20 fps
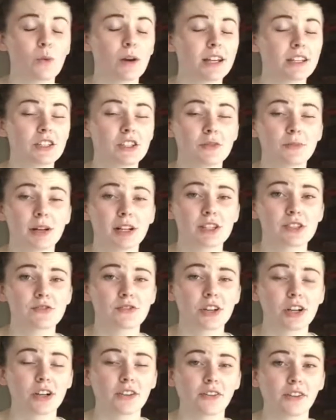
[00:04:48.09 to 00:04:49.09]
way too much
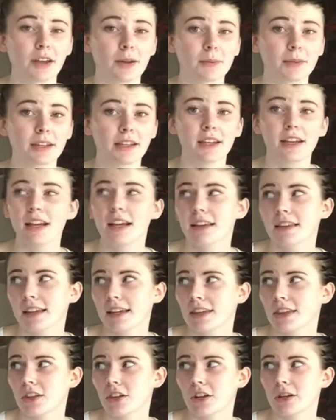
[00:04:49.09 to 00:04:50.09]
for our family.
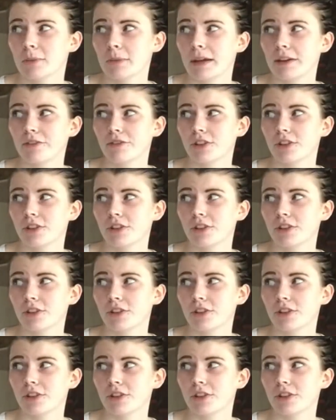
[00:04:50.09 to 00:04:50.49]
They're in my